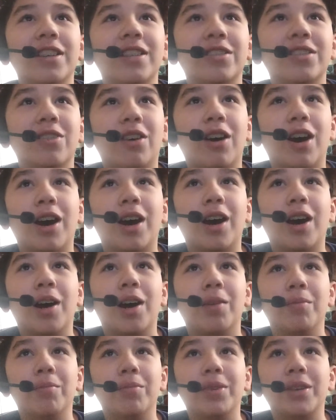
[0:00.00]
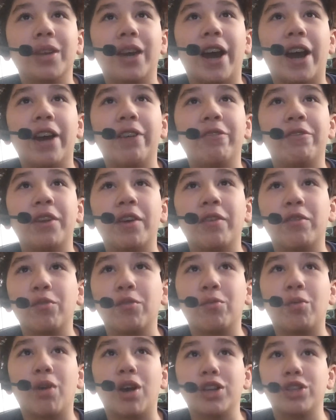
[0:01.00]
so um, yeah, I've never
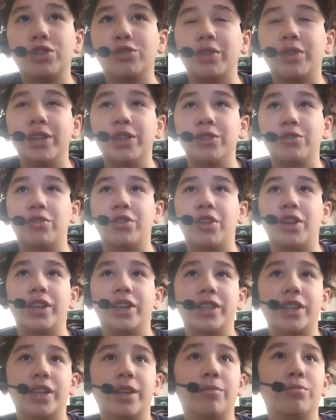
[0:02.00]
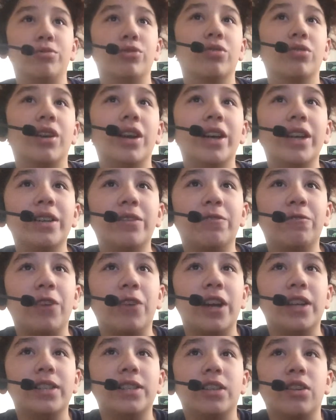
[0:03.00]
watched Stranger Things, and I'm trying to
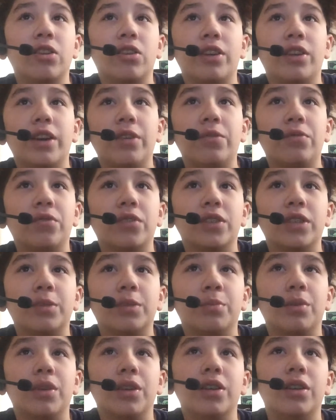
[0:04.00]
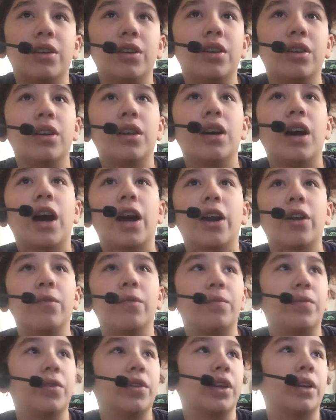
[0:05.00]
find it on Netflix, but I
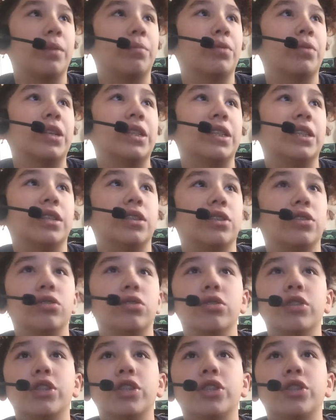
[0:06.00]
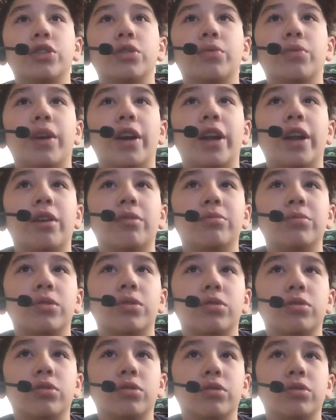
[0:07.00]
don't feel like pressing the search. So right now, I'm just
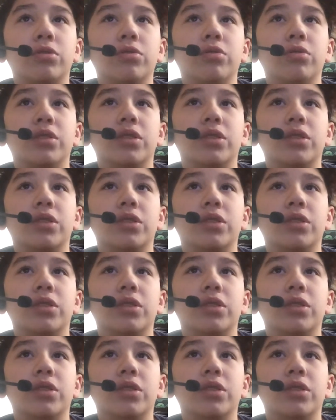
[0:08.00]
searching through the